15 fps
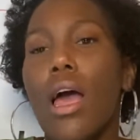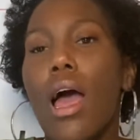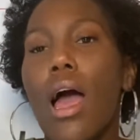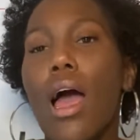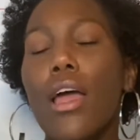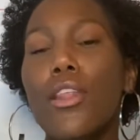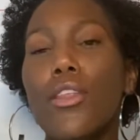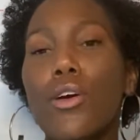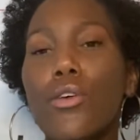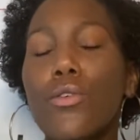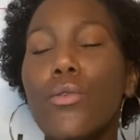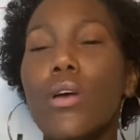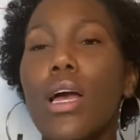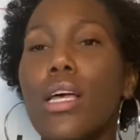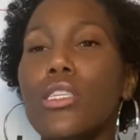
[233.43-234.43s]
I know you
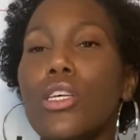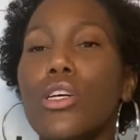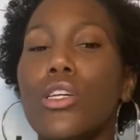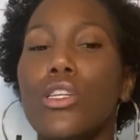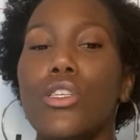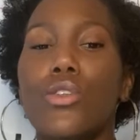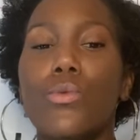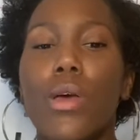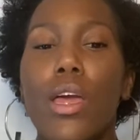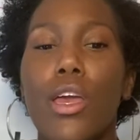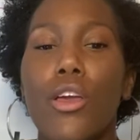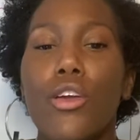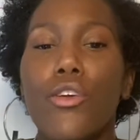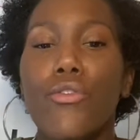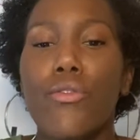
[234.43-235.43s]
guys are going to do
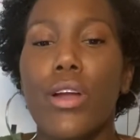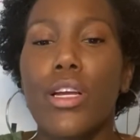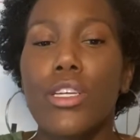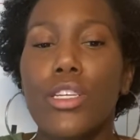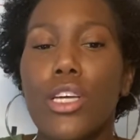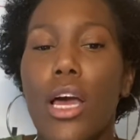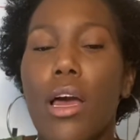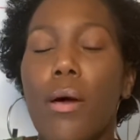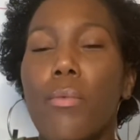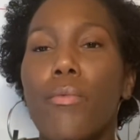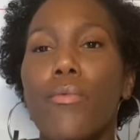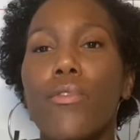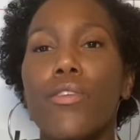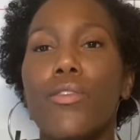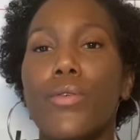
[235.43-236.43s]
a great job
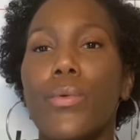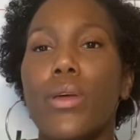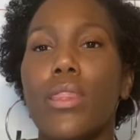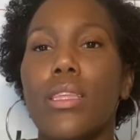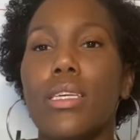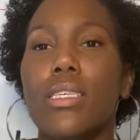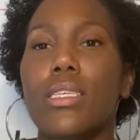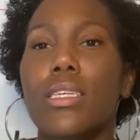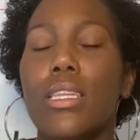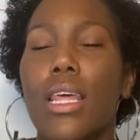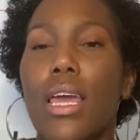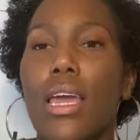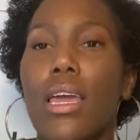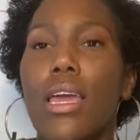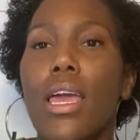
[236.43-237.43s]
reviewing this
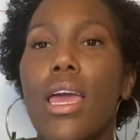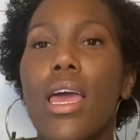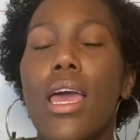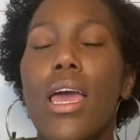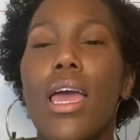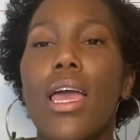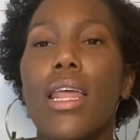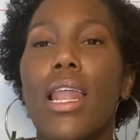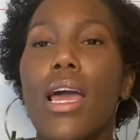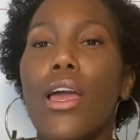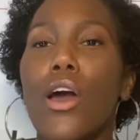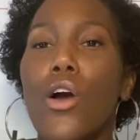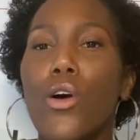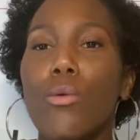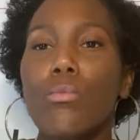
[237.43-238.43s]
today, and I
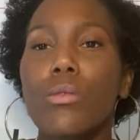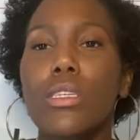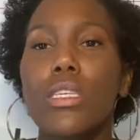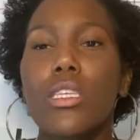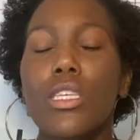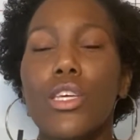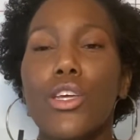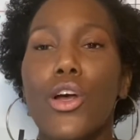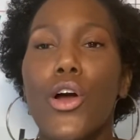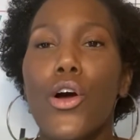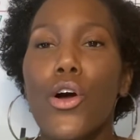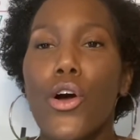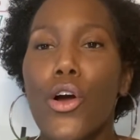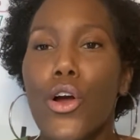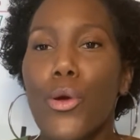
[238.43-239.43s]
hope to see your
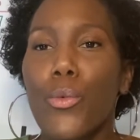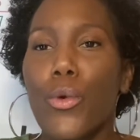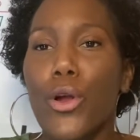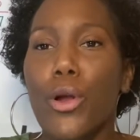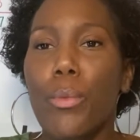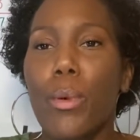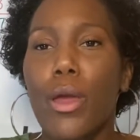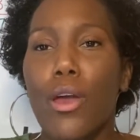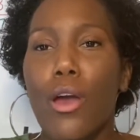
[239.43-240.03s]
hard work pay